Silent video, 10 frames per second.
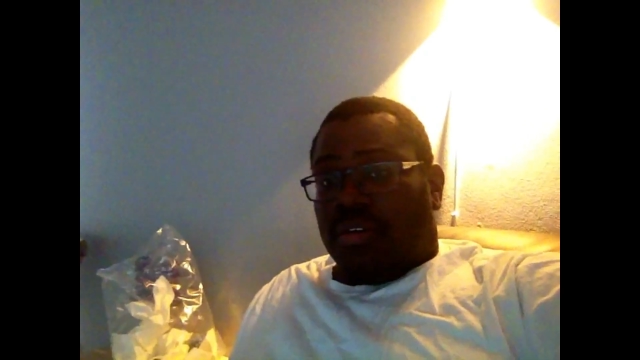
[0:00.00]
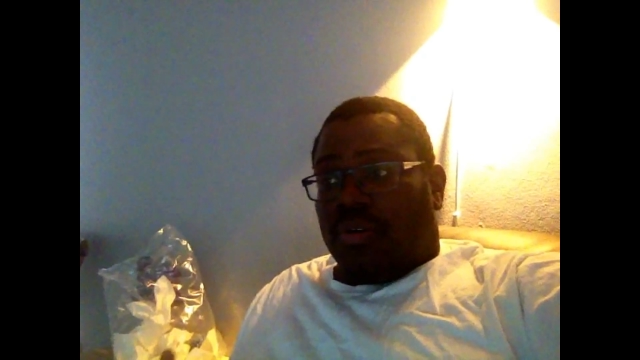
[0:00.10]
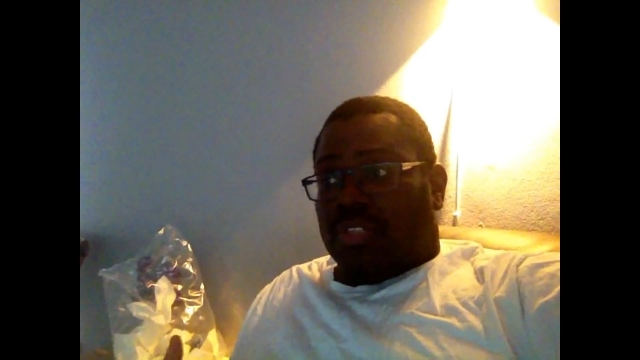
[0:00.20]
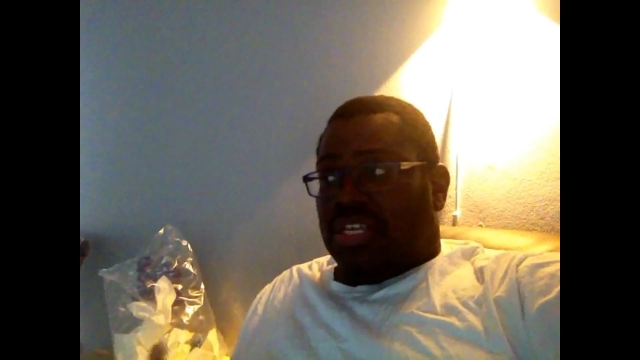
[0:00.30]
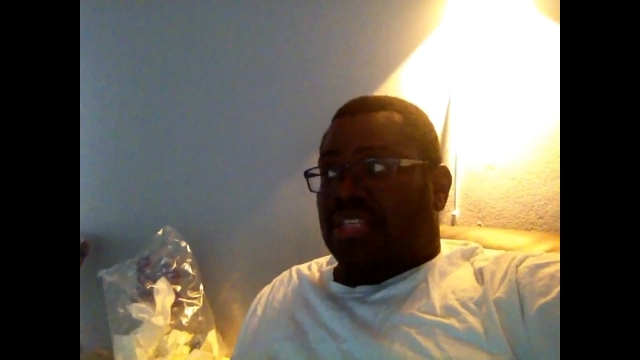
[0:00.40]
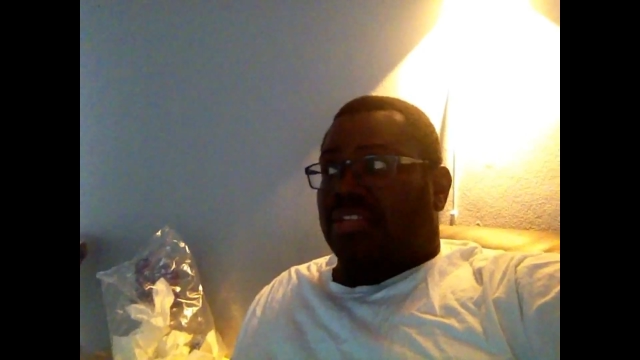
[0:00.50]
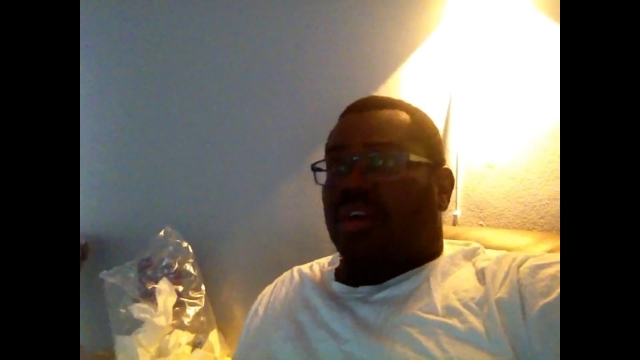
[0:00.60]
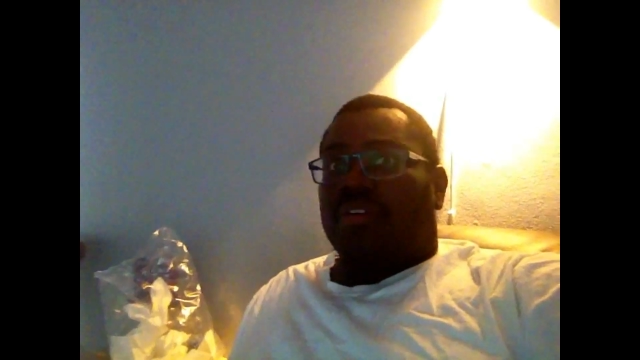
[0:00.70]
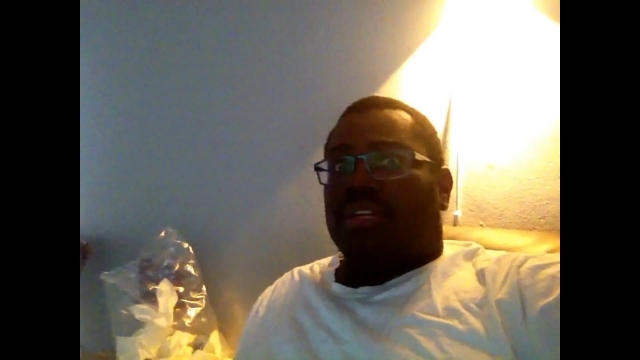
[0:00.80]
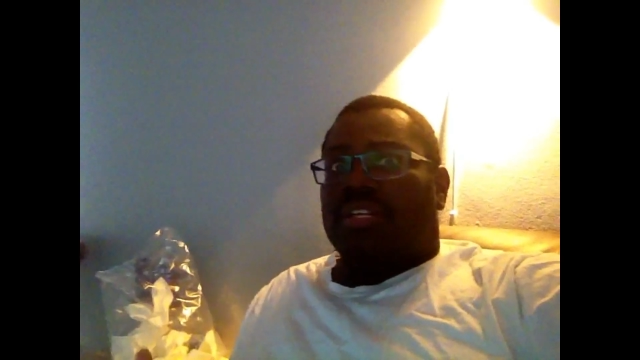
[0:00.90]
or takes
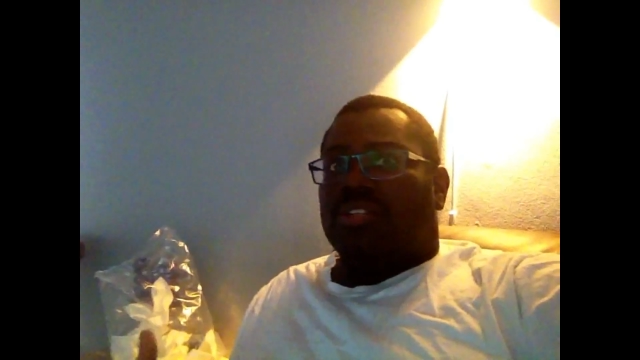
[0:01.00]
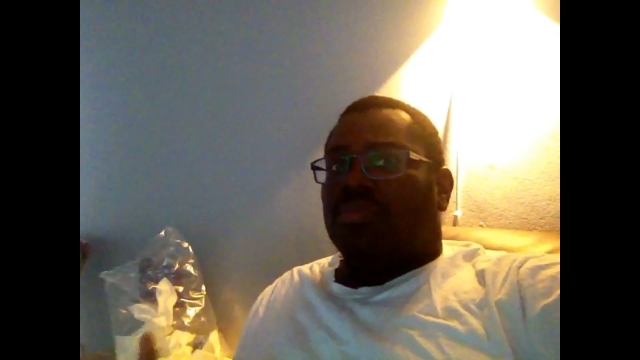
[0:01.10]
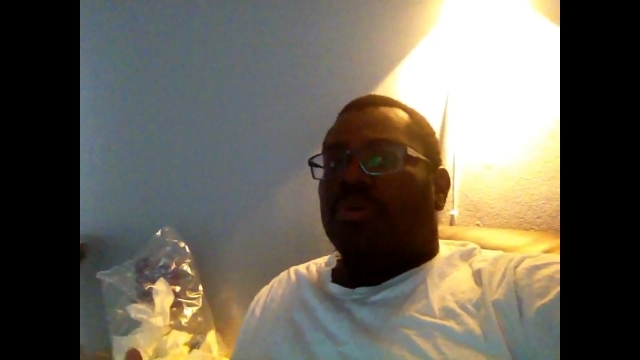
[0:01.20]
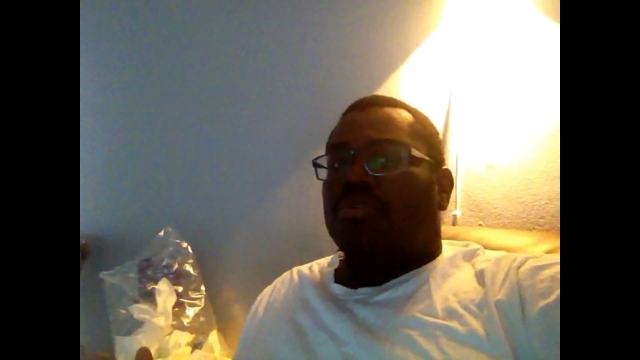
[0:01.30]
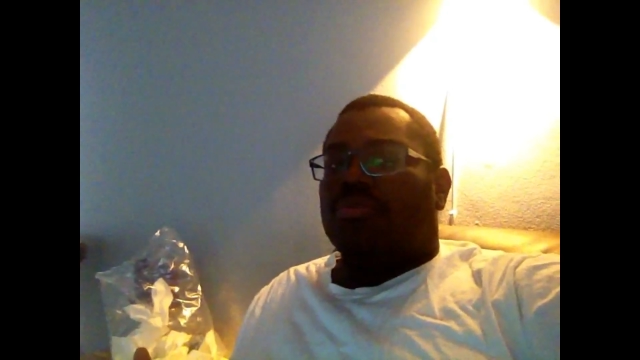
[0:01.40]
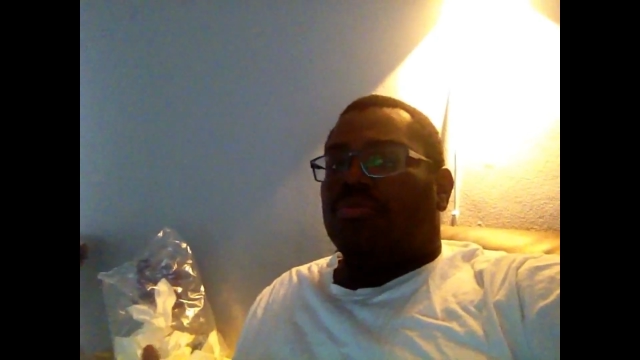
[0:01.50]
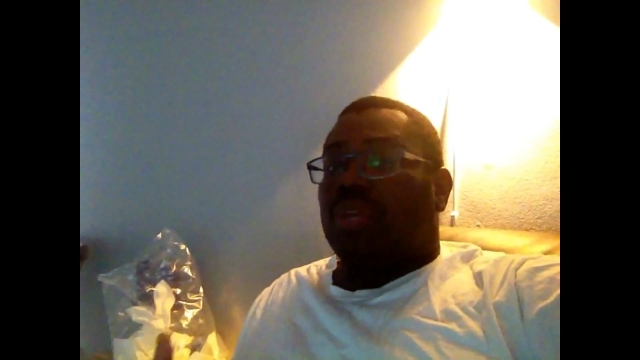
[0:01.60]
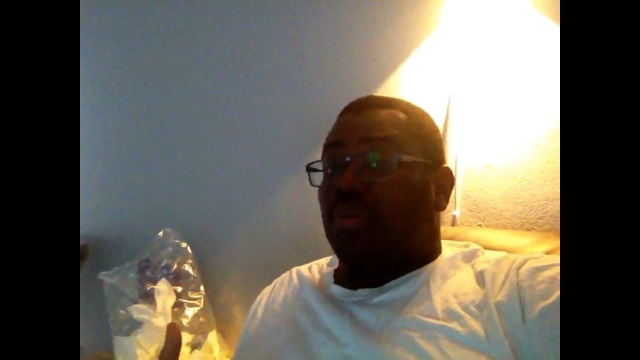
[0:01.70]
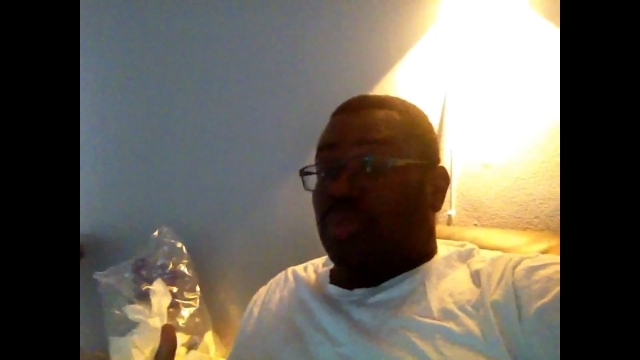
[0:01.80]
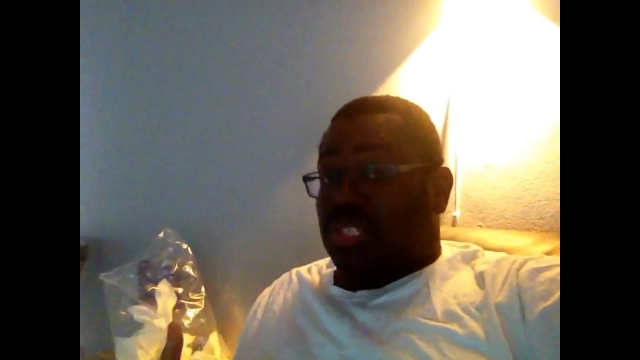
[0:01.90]
longer than it's supposed to,
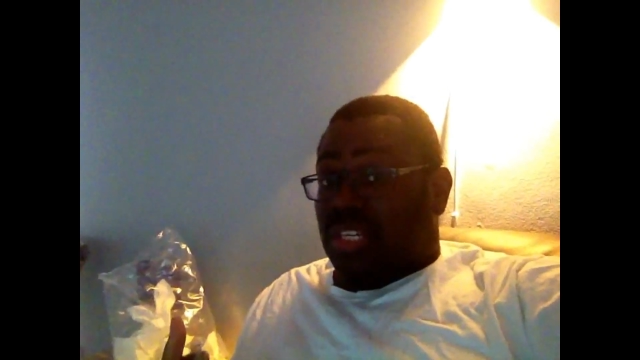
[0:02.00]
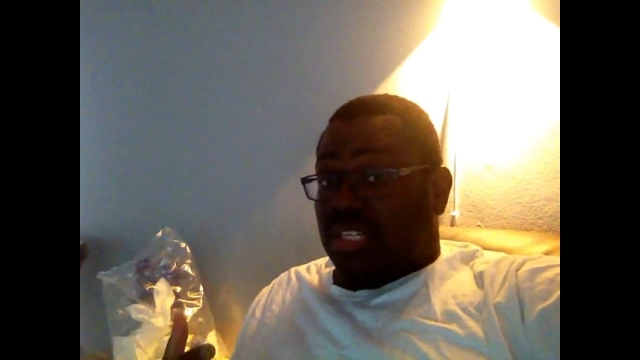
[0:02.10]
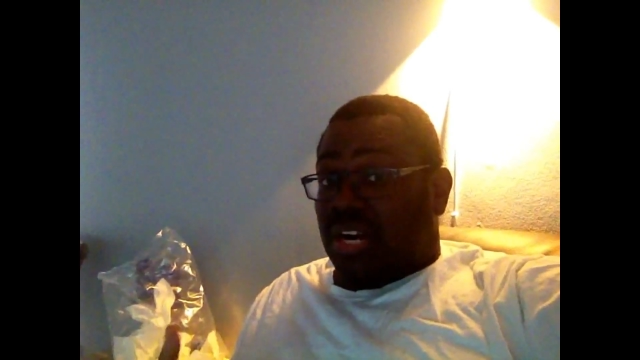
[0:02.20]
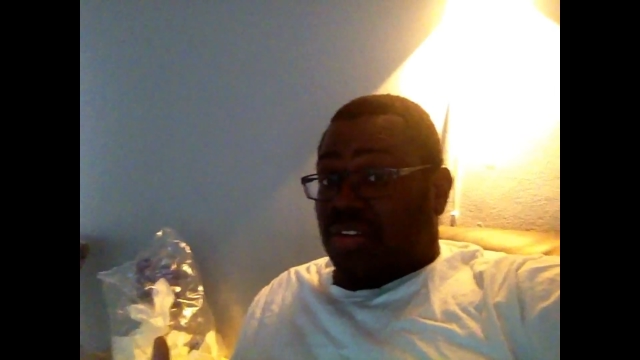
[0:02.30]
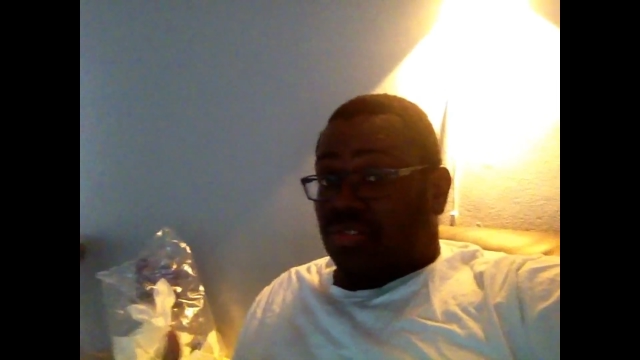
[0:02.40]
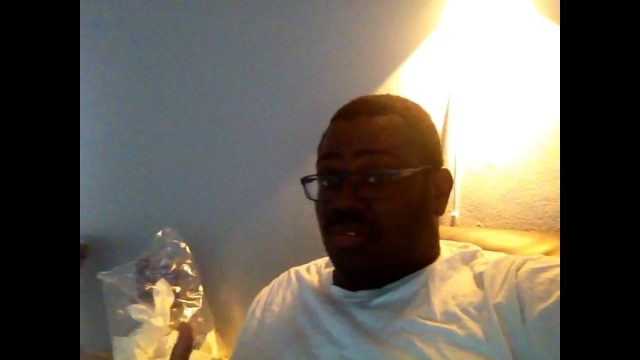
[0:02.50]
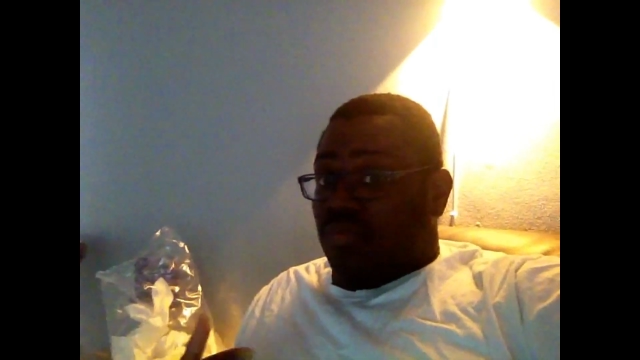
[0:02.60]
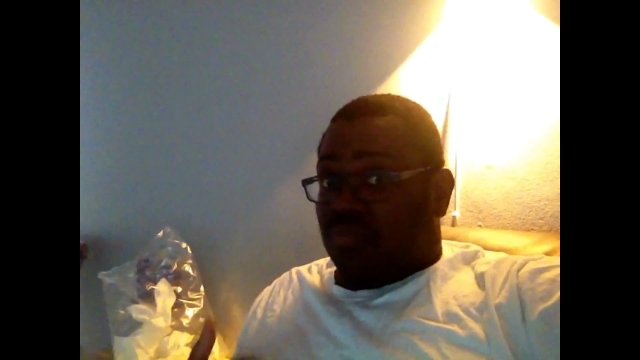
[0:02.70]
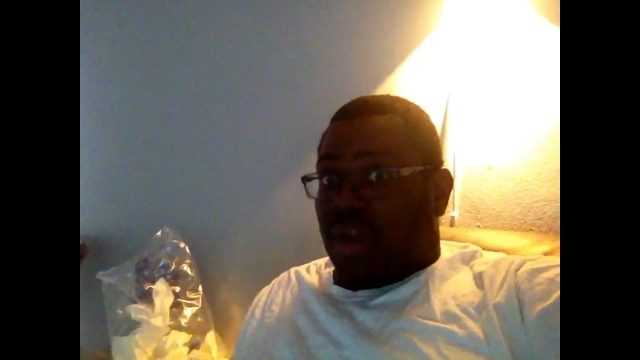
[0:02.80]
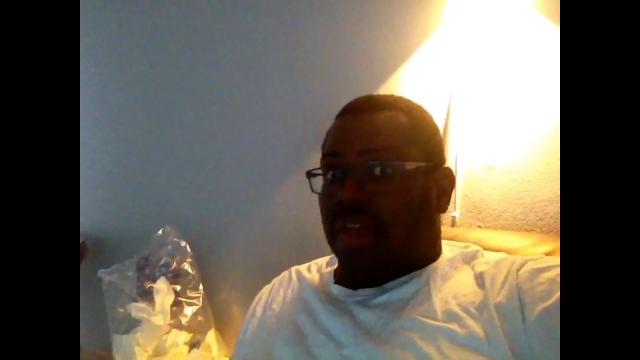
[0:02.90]
they want to see a doctor's
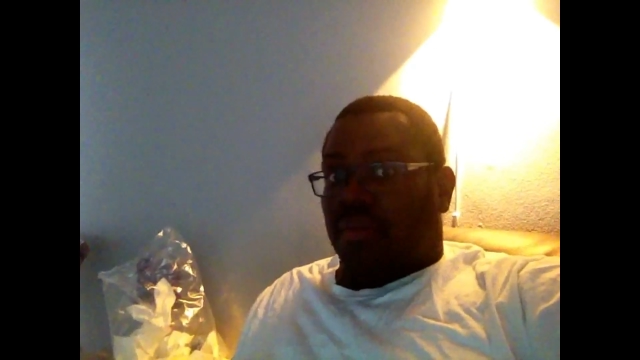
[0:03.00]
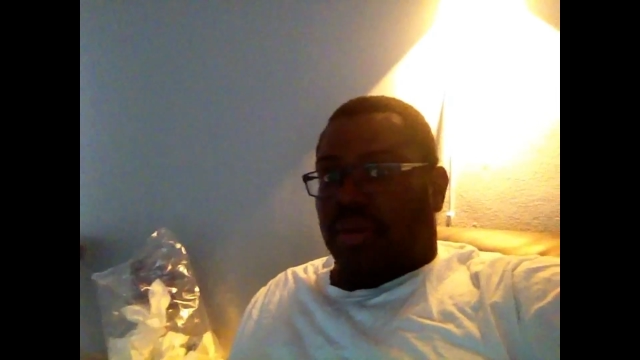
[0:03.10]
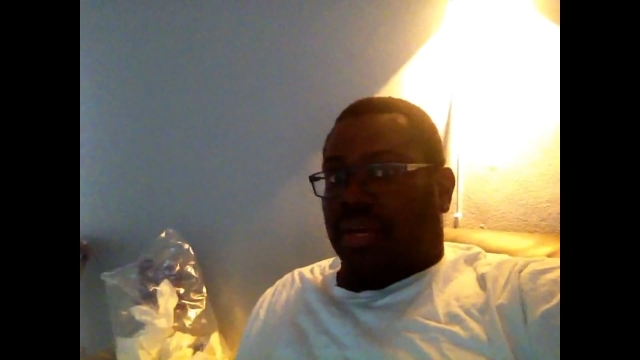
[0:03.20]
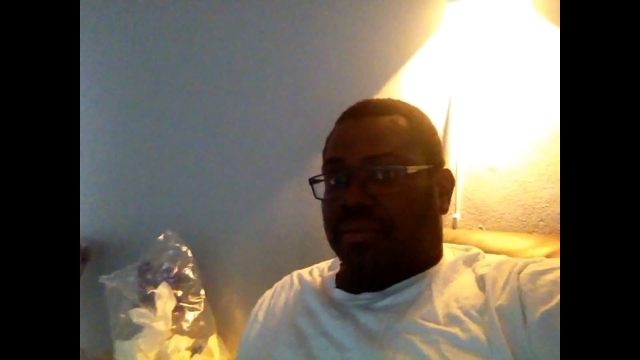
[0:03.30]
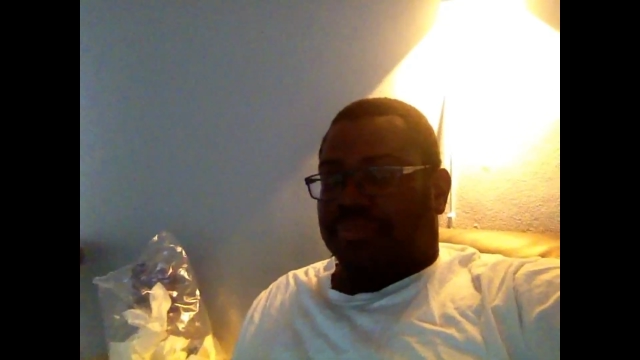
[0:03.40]
note right away.